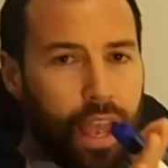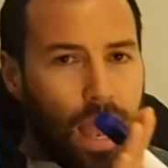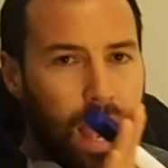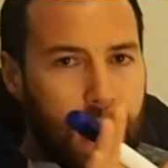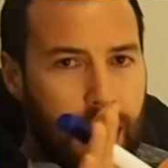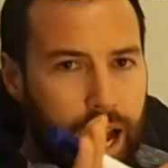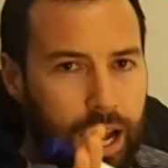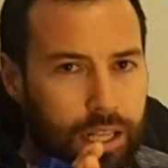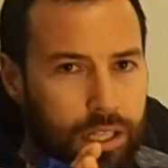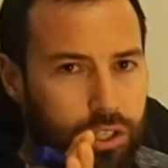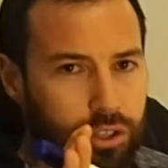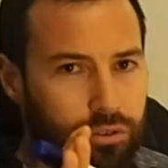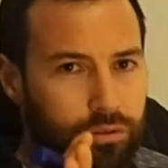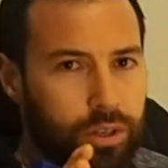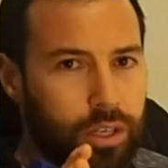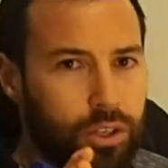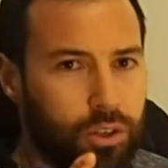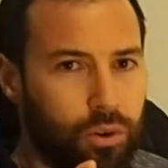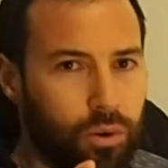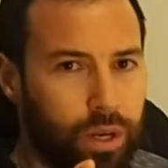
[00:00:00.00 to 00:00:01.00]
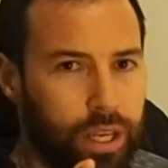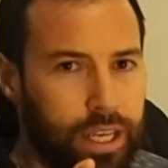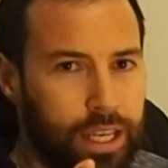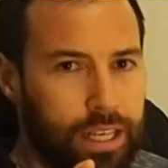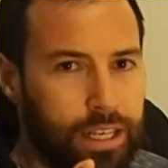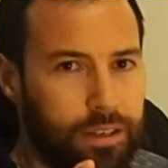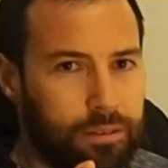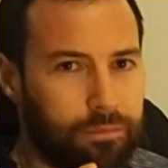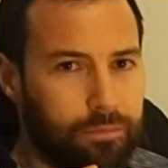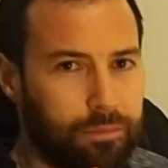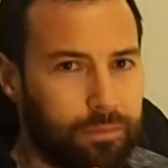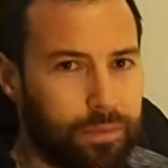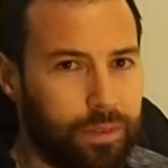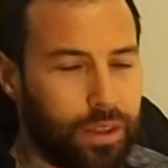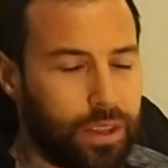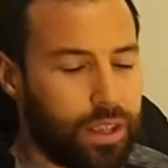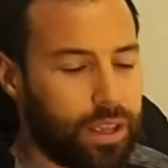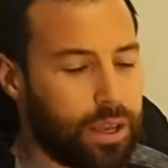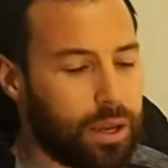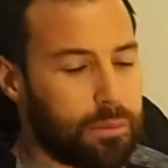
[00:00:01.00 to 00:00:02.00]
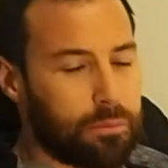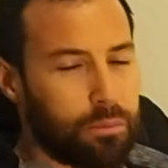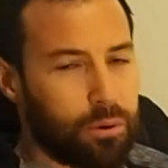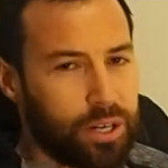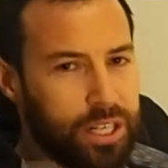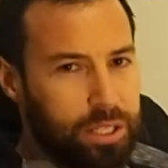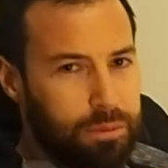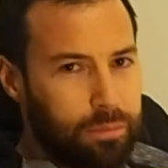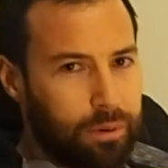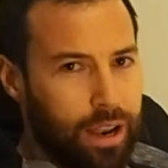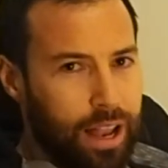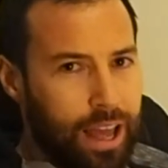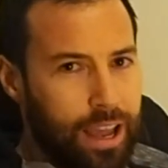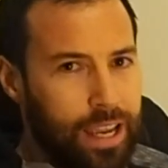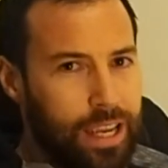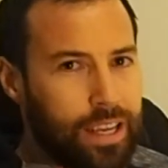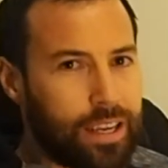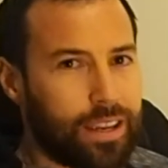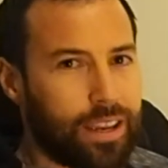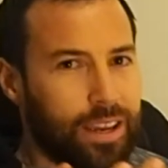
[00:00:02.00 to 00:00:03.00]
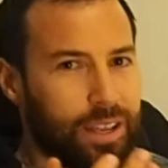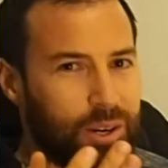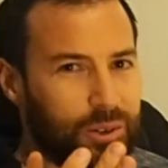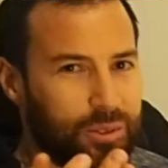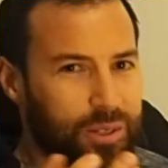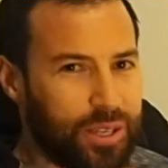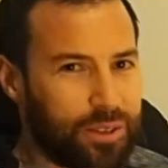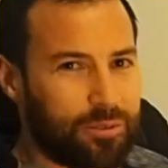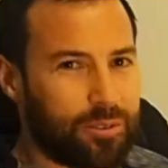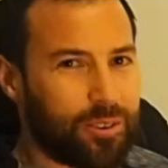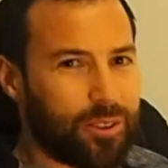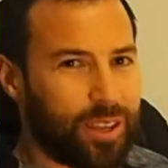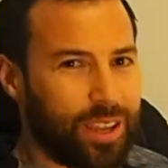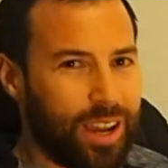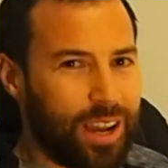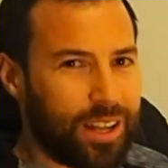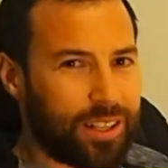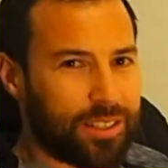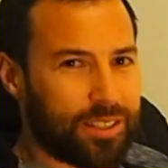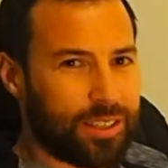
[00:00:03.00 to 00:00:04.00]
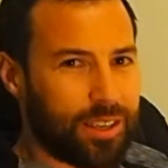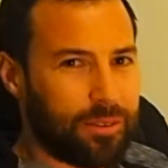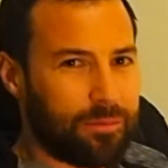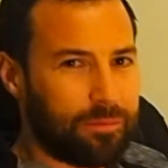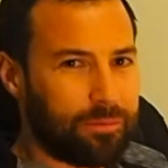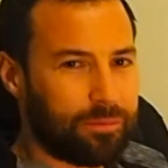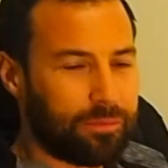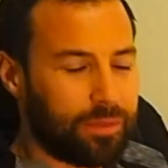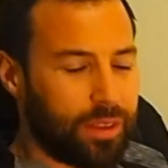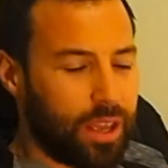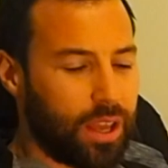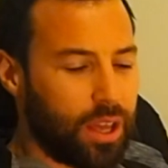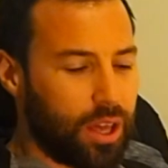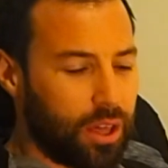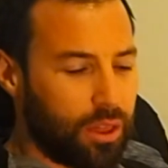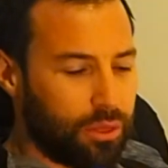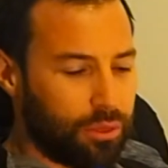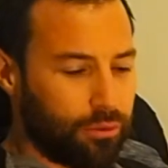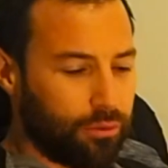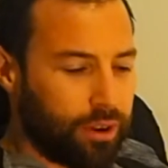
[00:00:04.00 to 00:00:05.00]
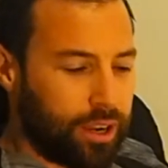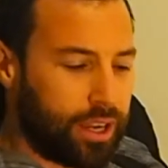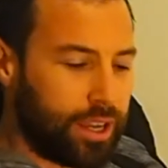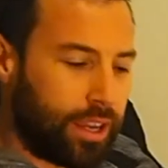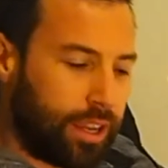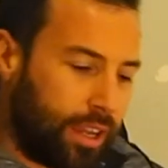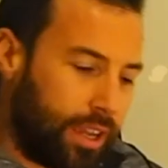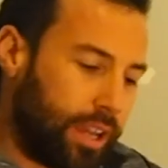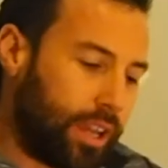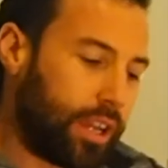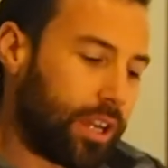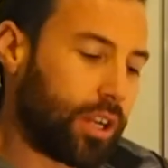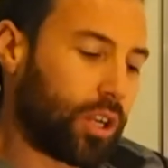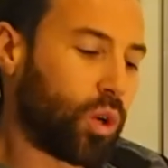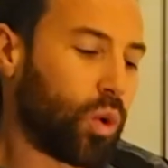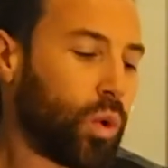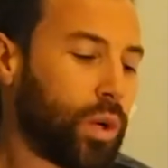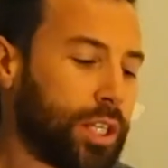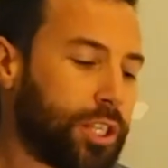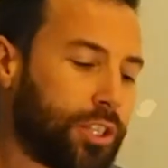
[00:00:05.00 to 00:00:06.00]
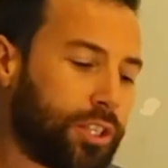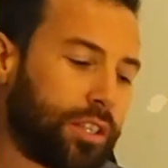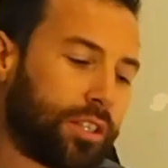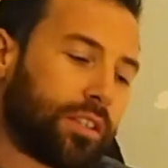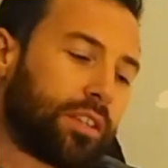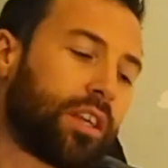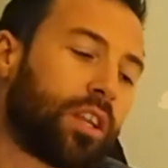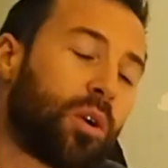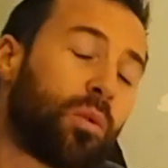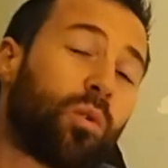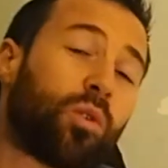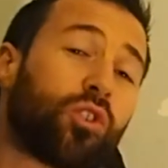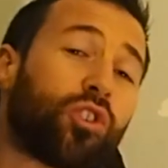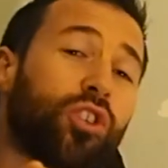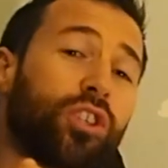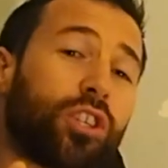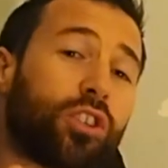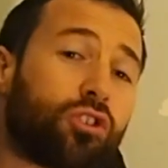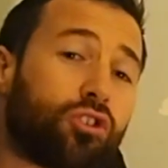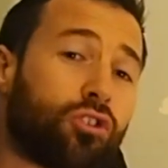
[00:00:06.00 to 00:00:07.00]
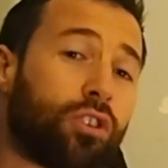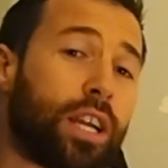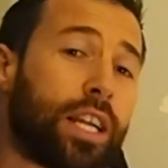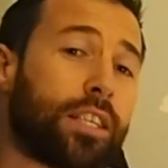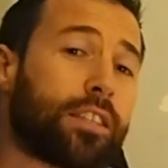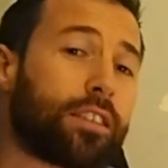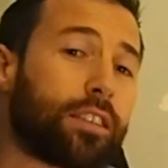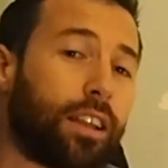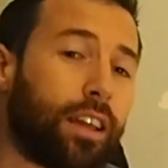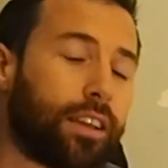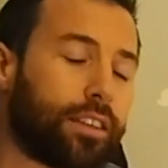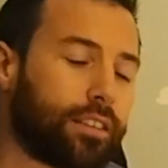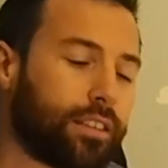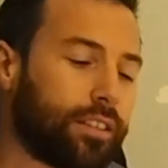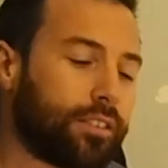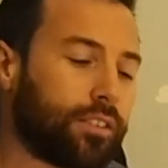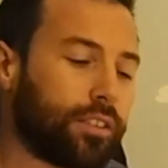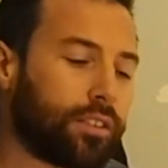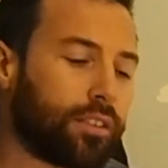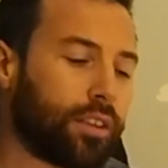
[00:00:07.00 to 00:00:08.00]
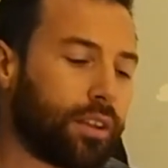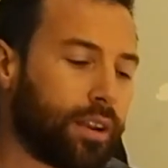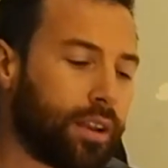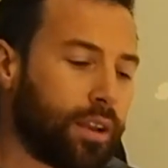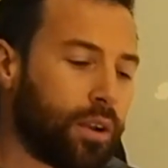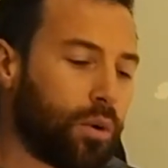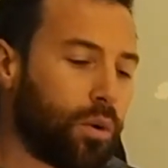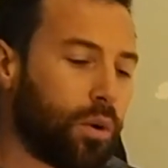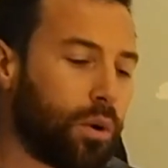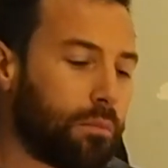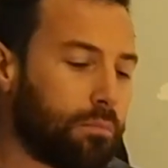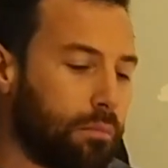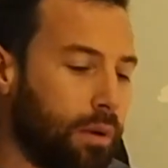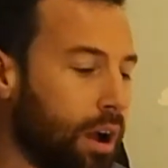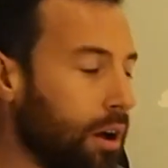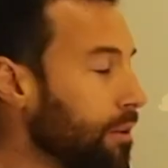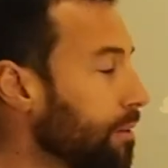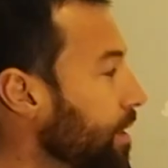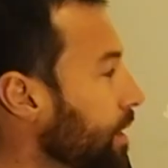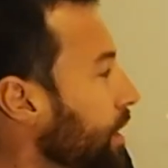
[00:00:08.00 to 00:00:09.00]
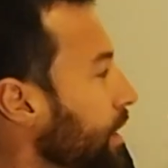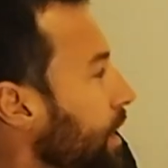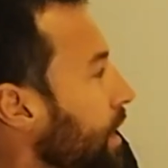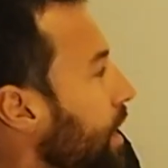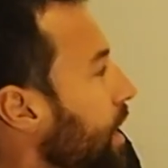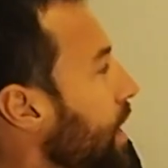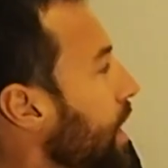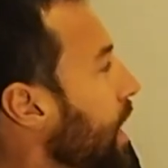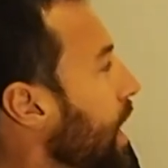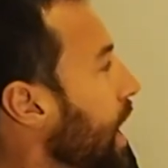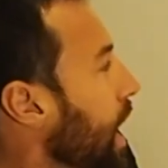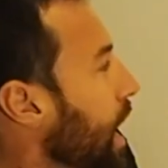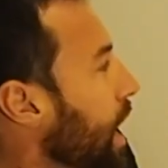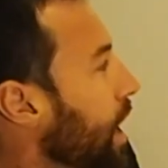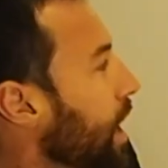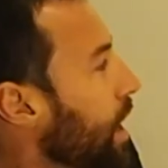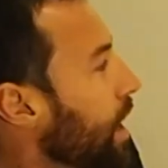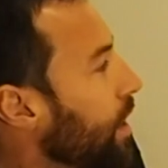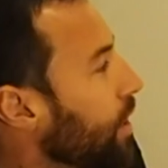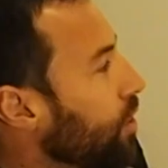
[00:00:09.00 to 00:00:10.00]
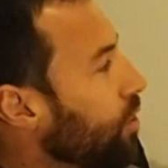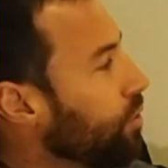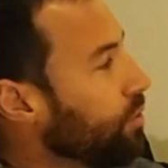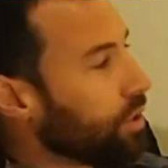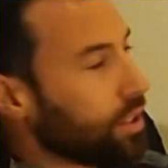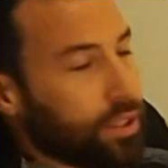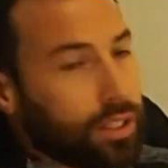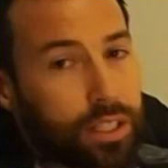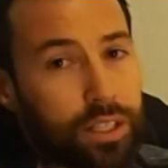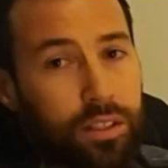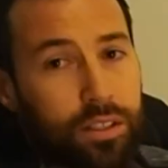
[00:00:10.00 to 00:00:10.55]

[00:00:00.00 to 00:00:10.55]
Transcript: Answer it in your head. Press play and I'll give you the answer. 3 questions that I want you to translate into te reo Māori using this